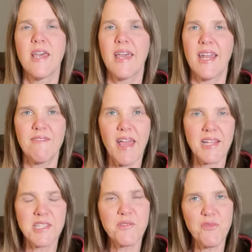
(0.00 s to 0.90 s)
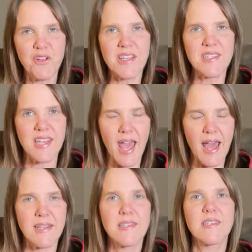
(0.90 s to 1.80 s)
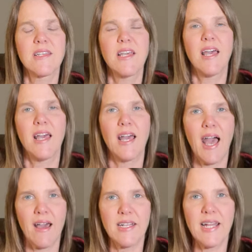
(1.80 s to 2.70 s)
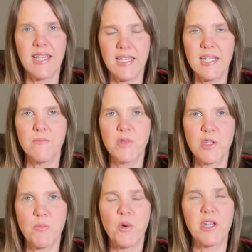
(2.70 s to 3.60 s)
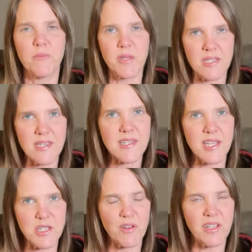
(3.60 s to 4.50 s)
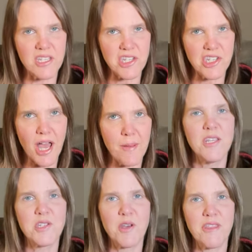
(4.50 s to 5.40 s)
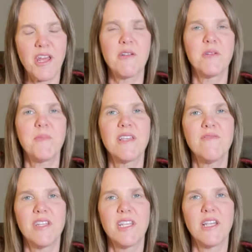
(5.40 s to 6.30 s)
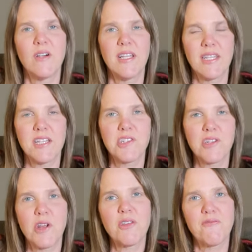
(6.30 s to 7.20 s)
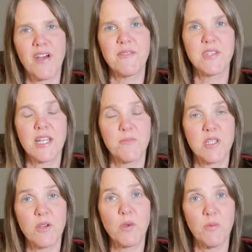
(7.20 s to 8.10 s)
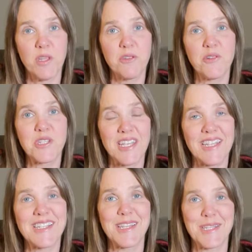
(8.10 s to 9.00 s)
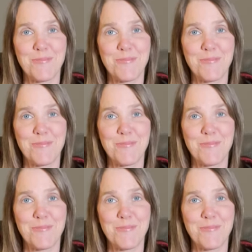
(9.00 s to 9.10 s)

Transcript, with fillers: And I've had some friends ask, how did I get him to the point of being successful at this job? So I thought I would make a video and let you know the five steps that we went through to get to this